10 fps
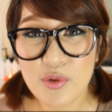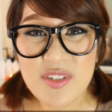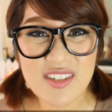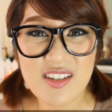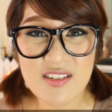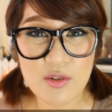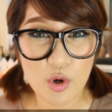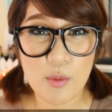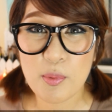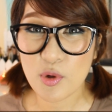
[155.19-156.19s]
Those things
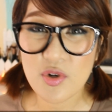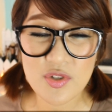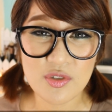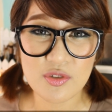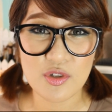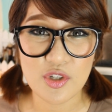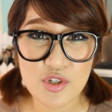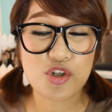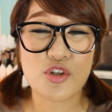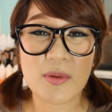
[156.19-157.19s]
are personal.
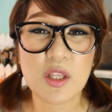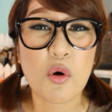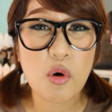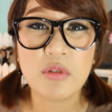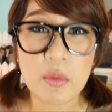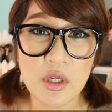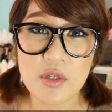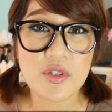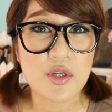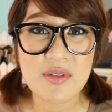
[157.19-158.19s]
You should be the only
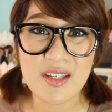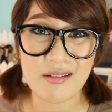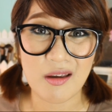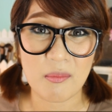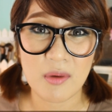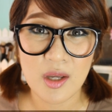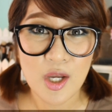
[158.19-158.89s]
one who's using them.